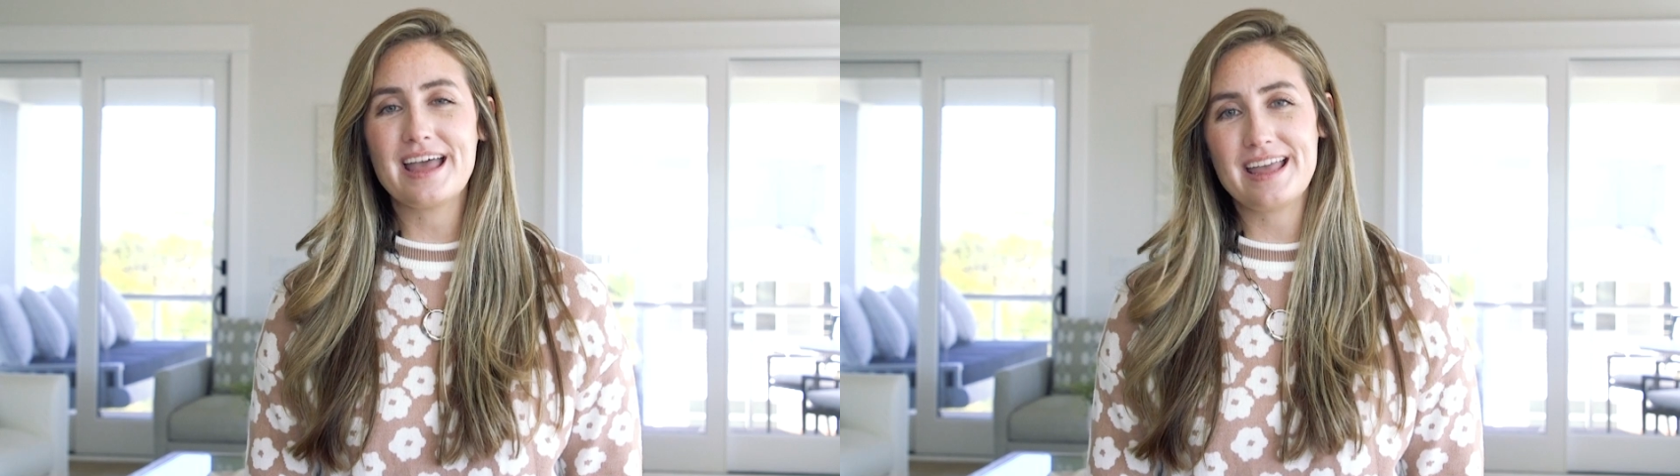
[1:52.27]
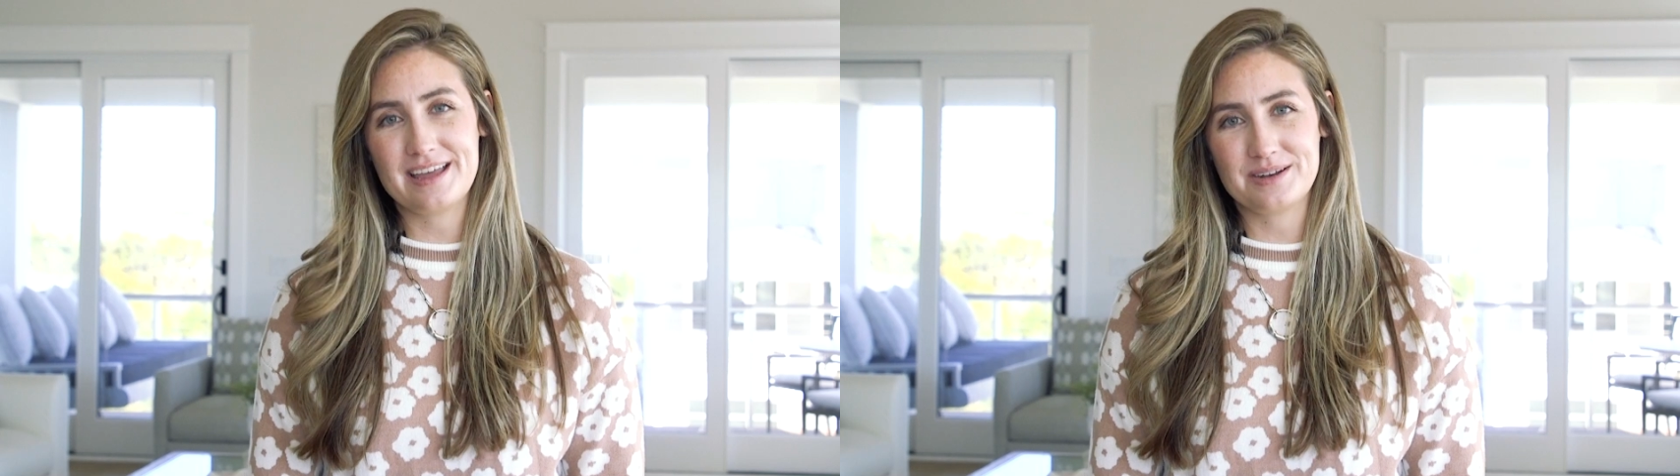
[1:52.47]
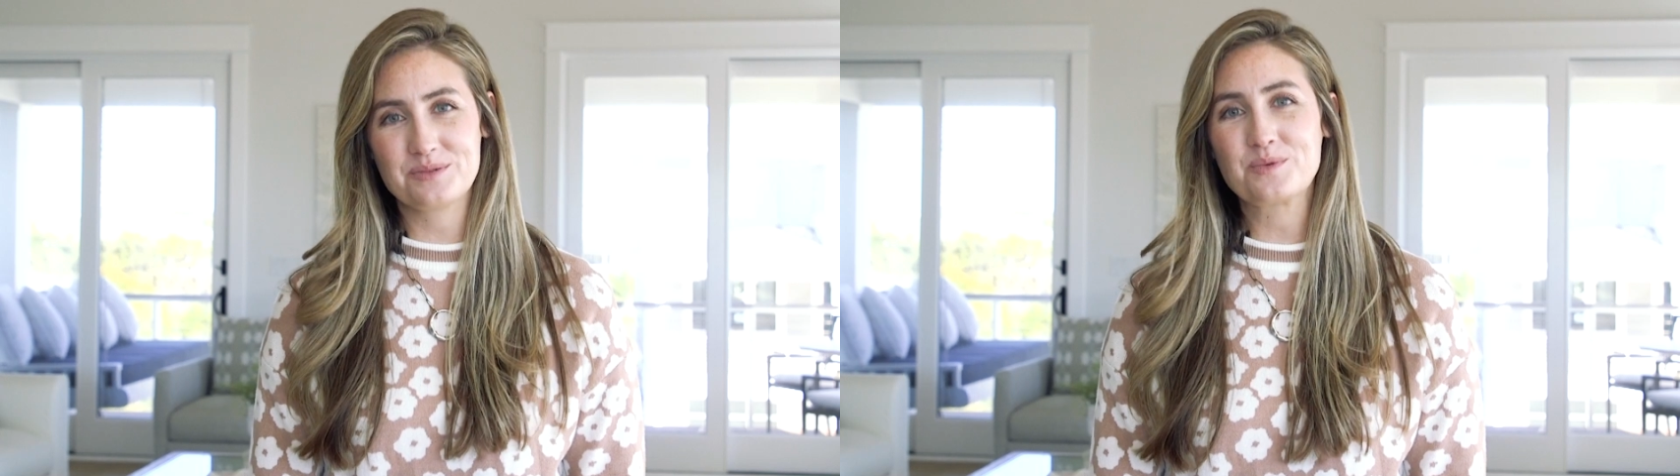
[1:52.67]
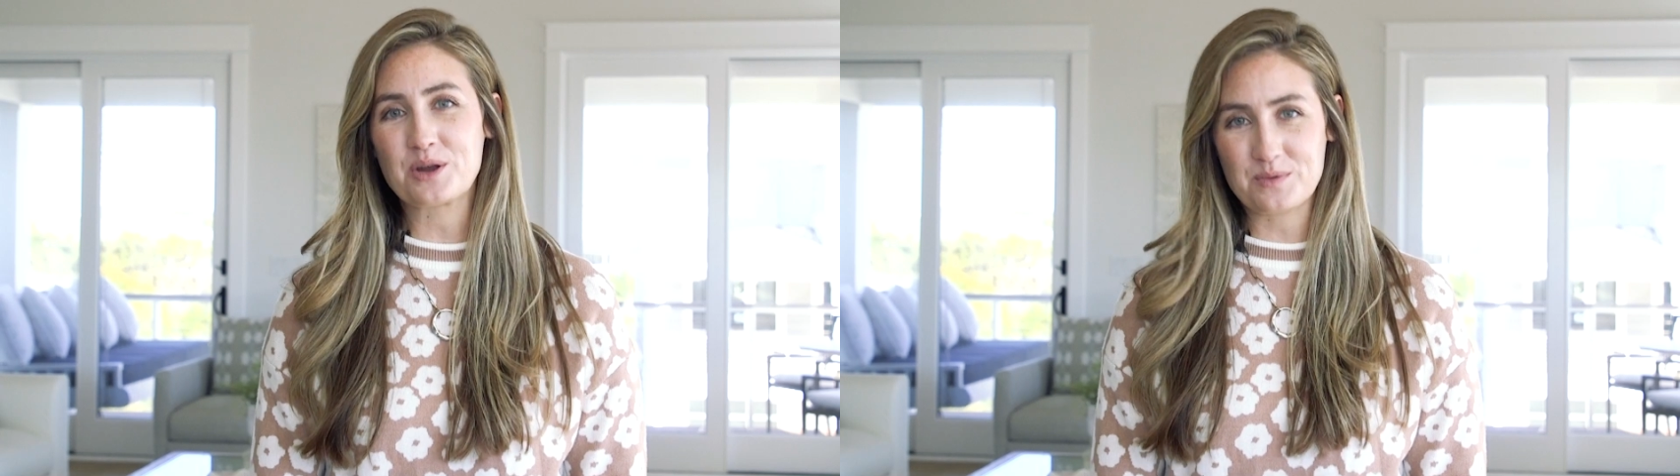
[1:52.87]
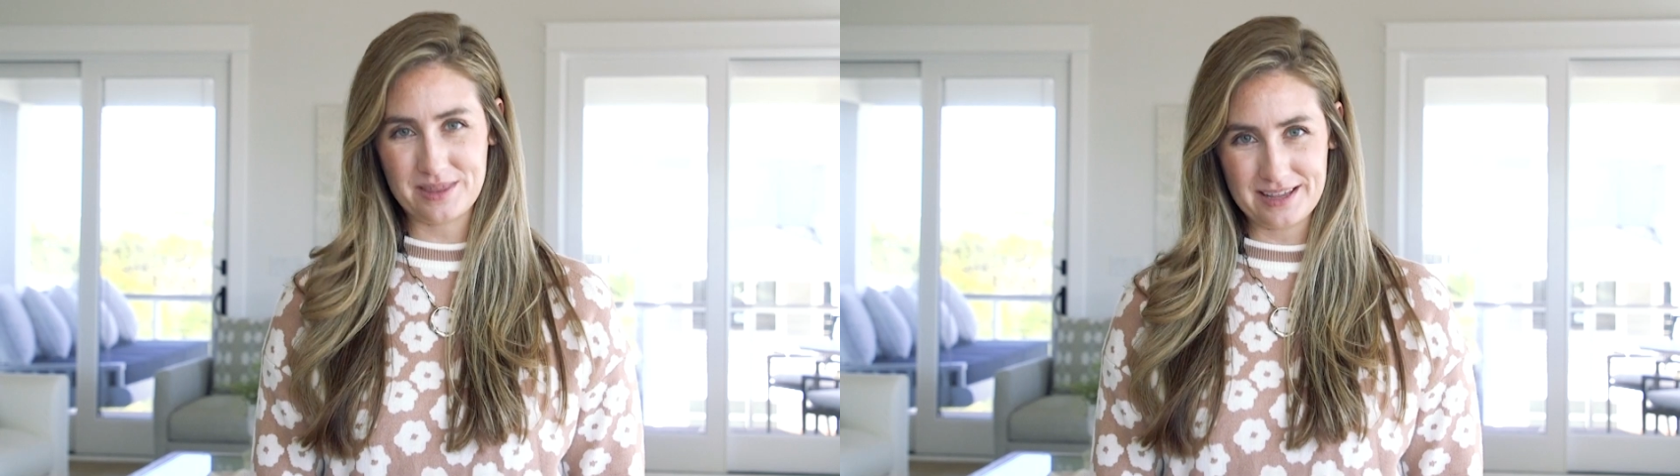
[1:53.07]
and
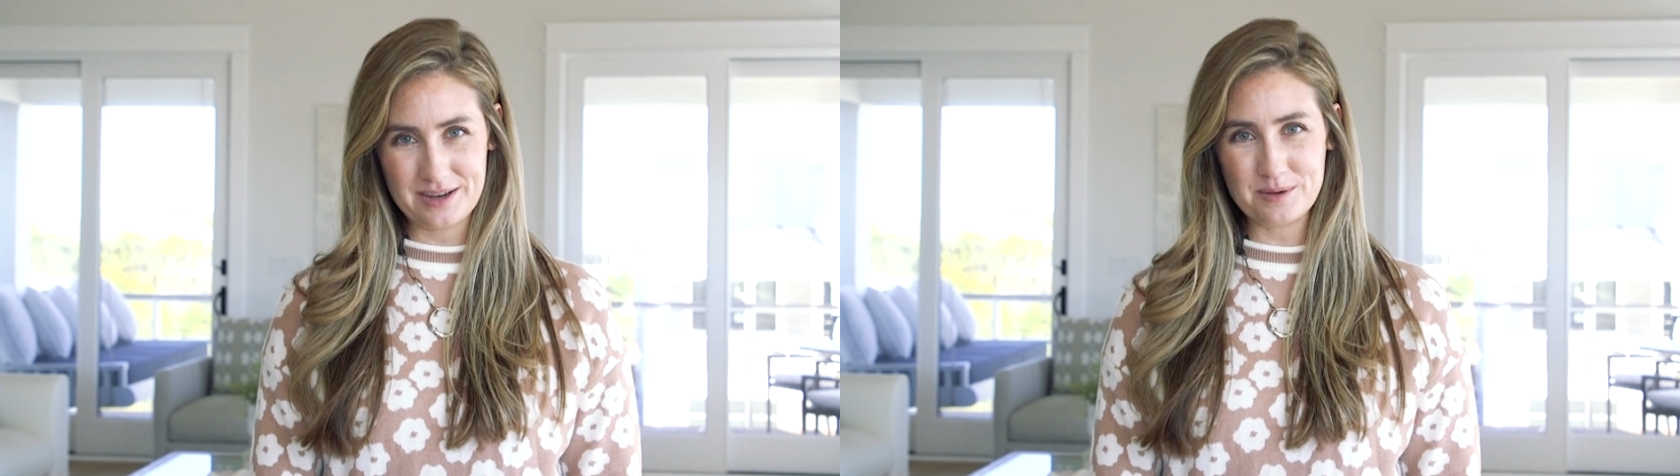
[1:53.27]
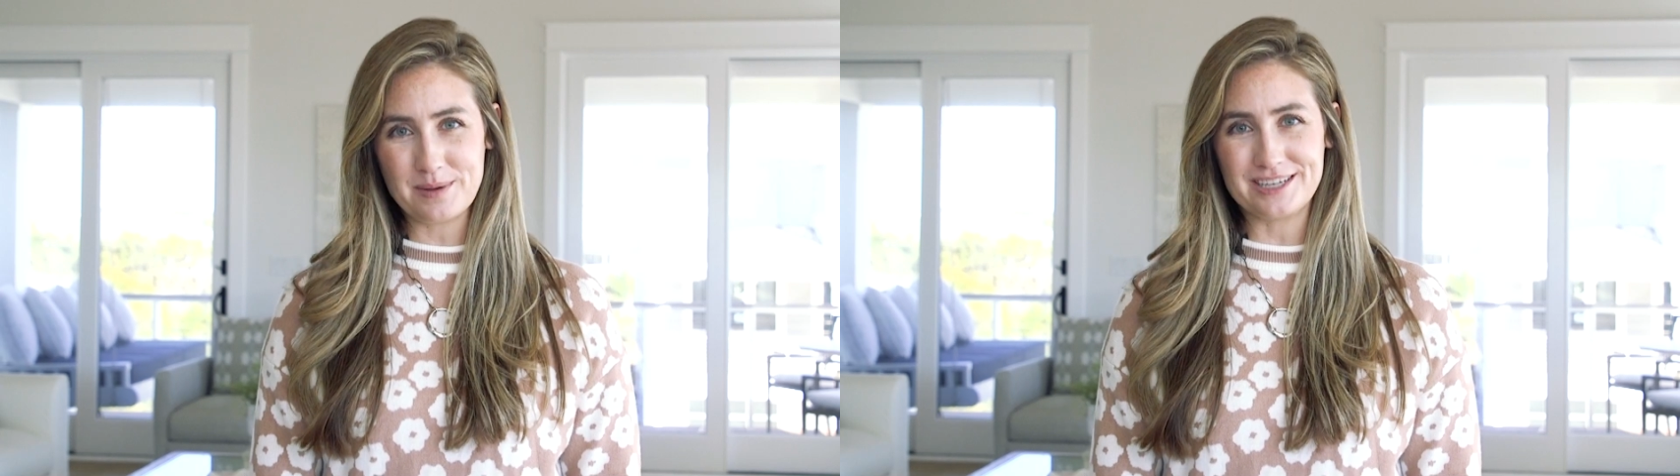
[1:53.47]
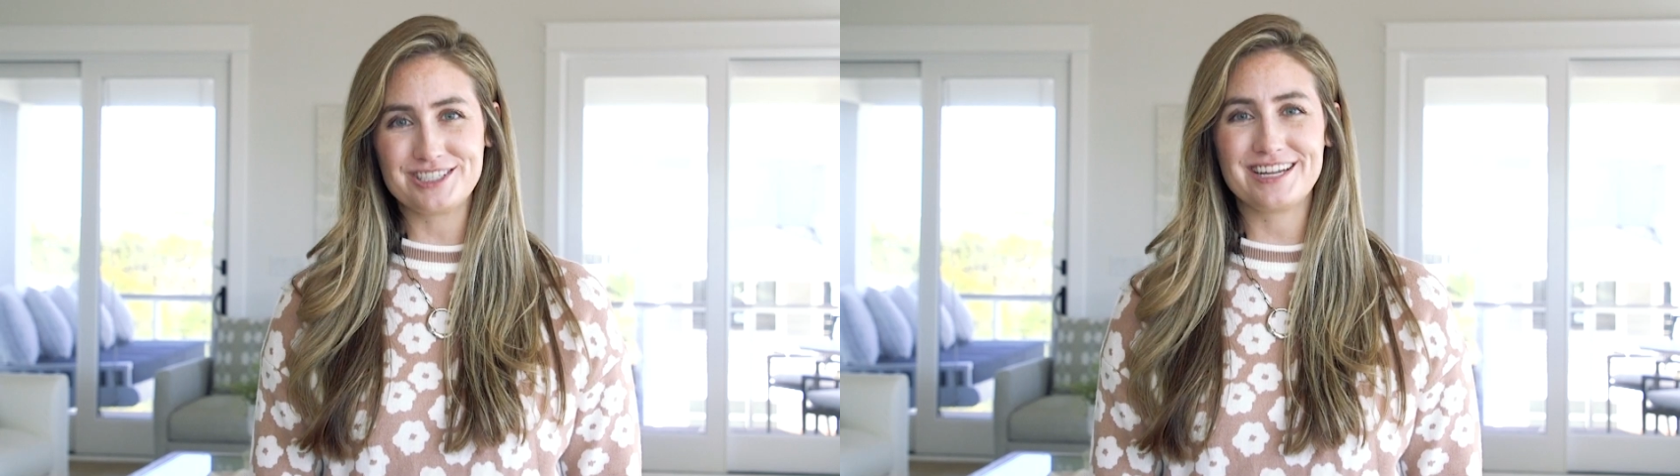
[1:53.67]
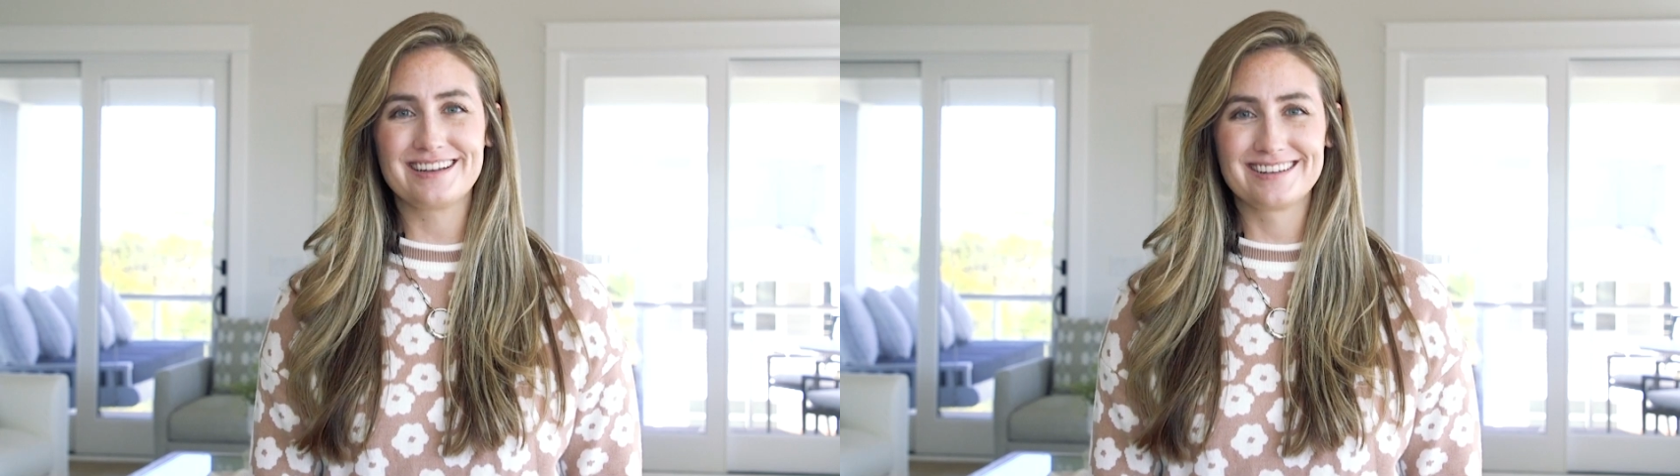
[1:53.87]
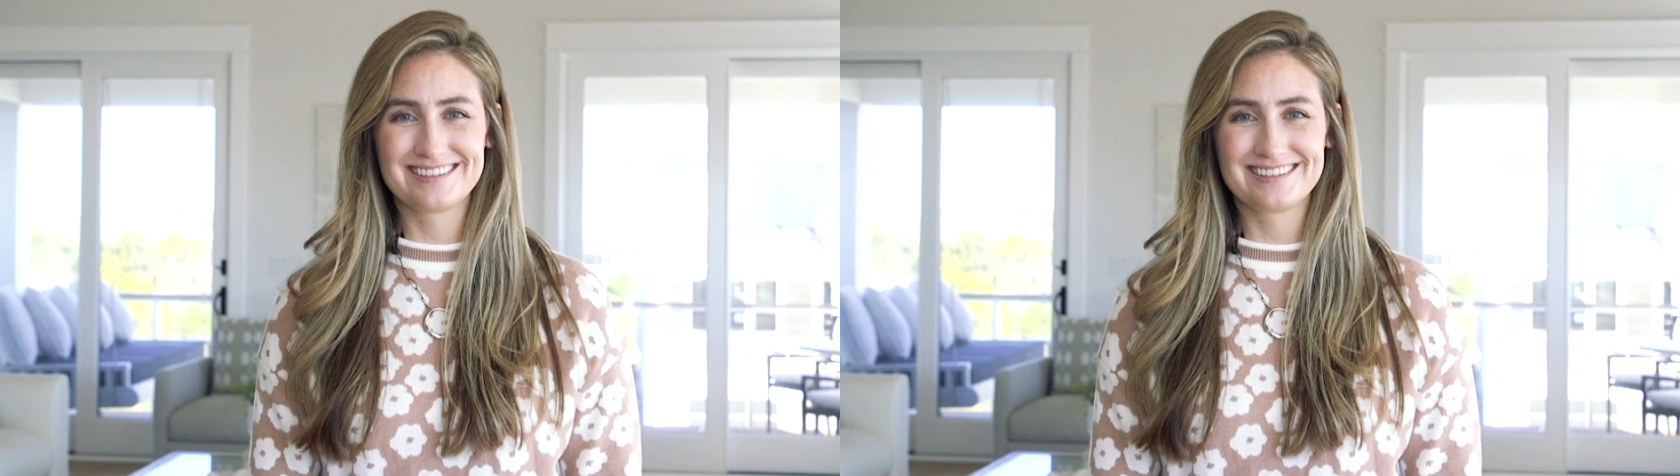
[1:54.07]
work within your budget.